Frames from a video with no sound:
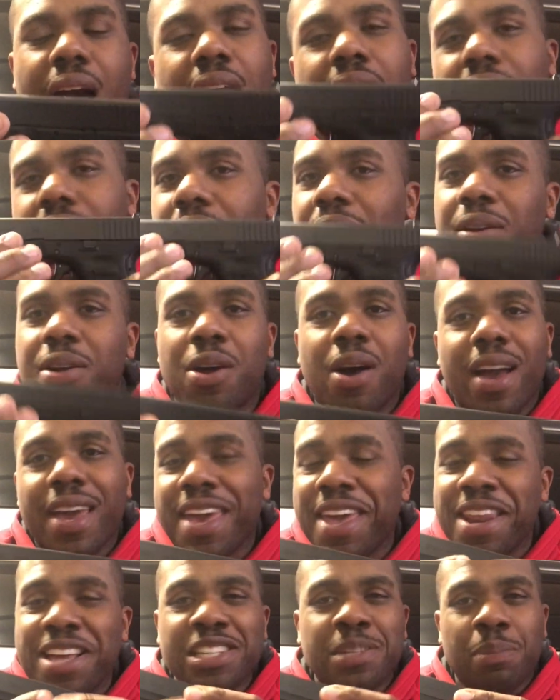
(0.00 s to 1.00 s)
I don't know. I
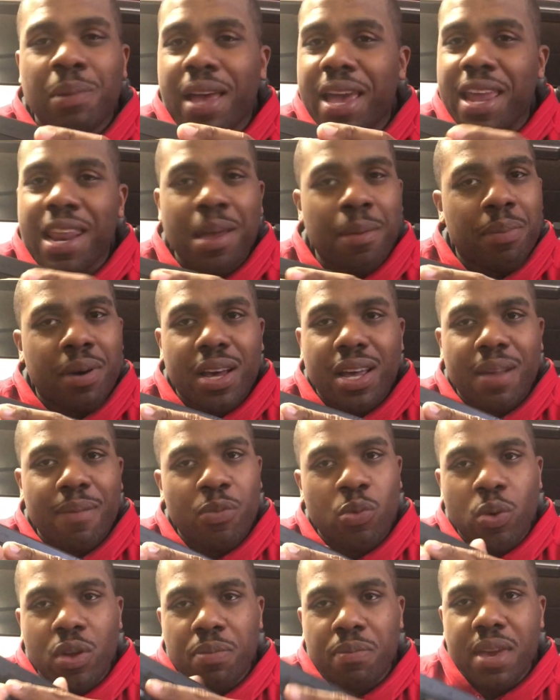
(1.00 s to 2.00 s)
can't explain it,
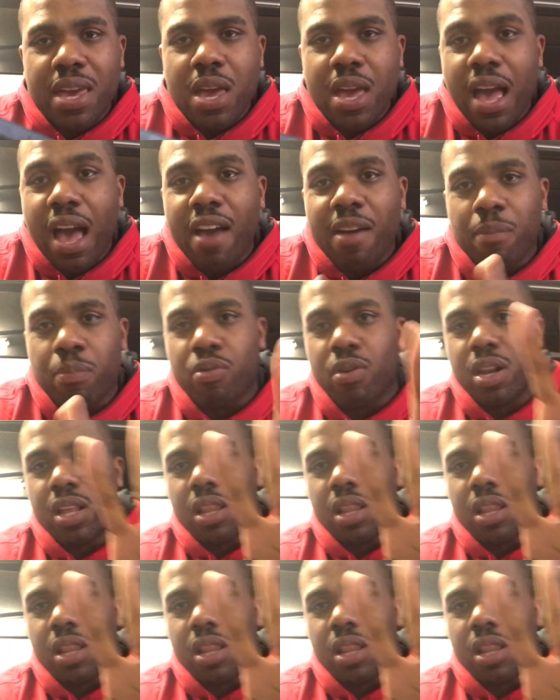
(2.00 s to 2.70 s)
but with me, I have pretty